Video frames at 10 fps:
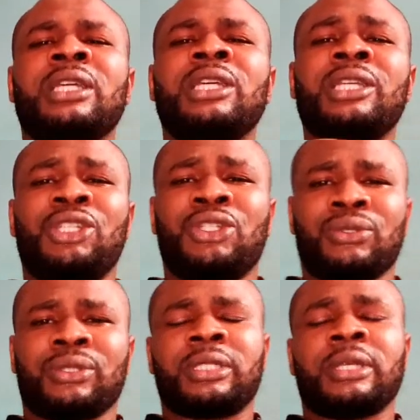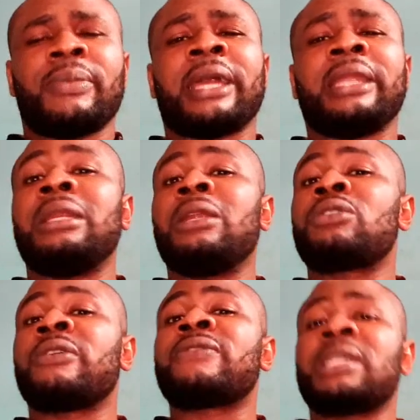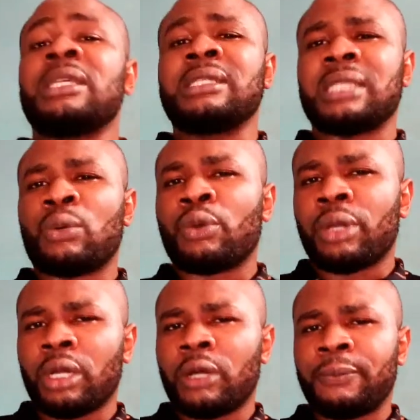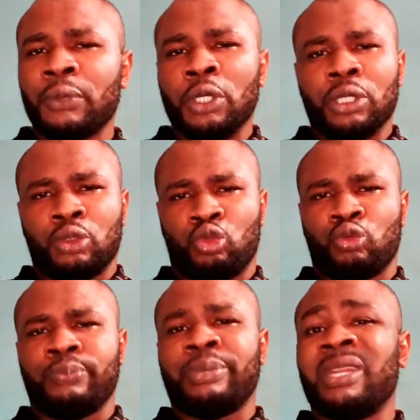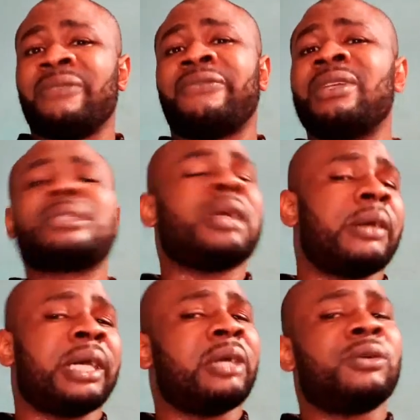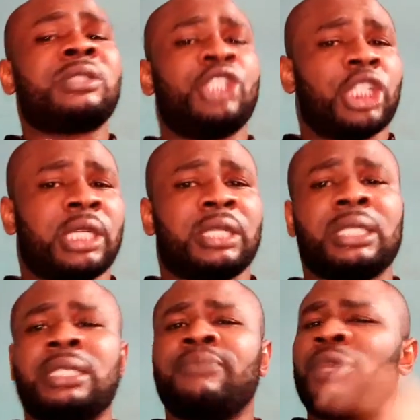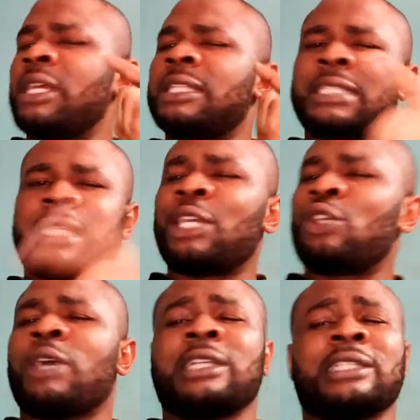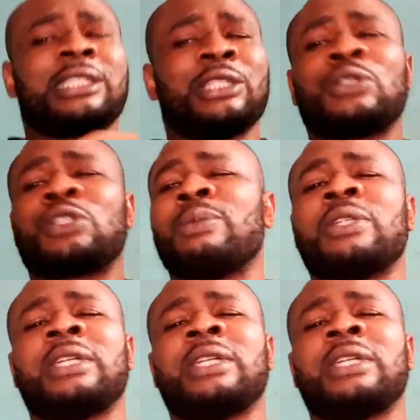issues and a lot of things that will help to benefit our health generally. Thank you and see you some other